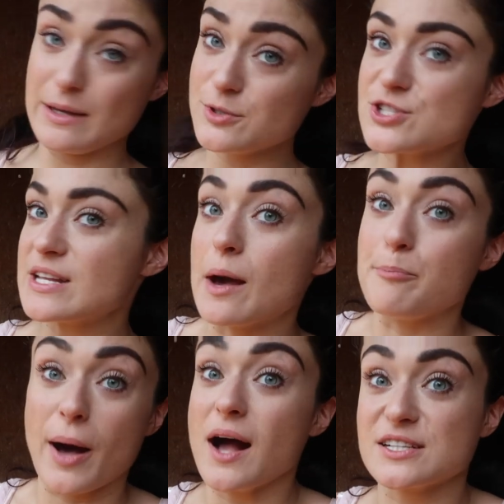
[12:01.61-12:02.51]
They would just take a
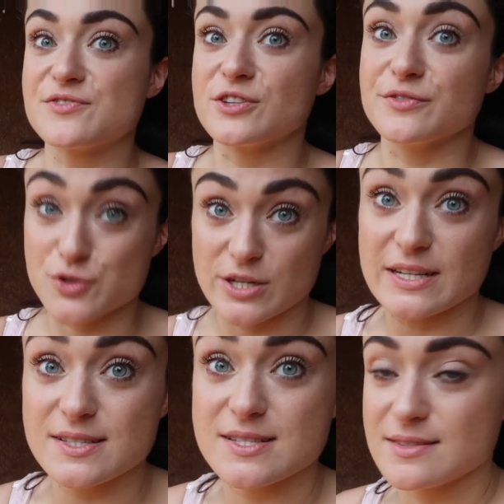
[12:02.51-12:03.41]
box full of
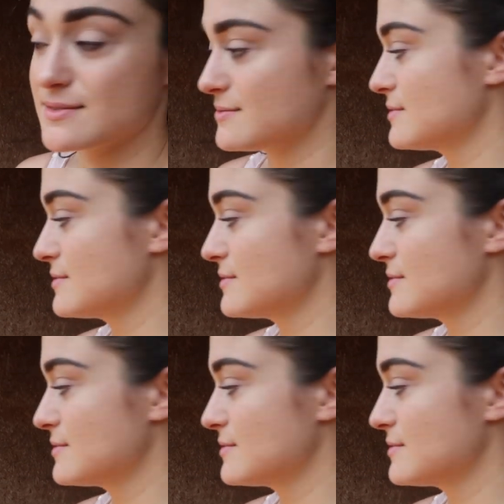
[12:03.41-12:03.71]
treats.